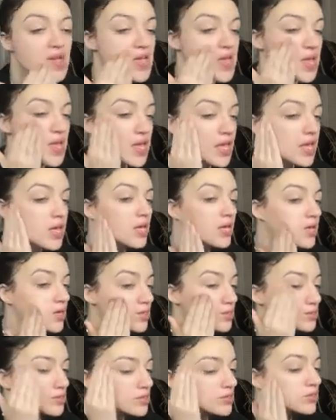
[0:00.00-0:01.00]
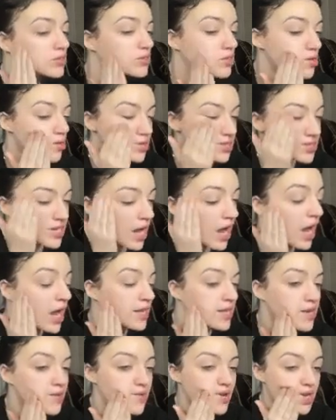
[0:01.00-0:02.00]
And so it's
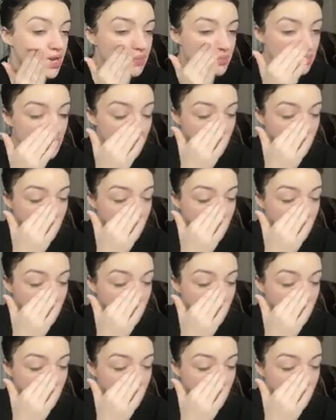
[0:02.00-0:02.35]
highly recommended.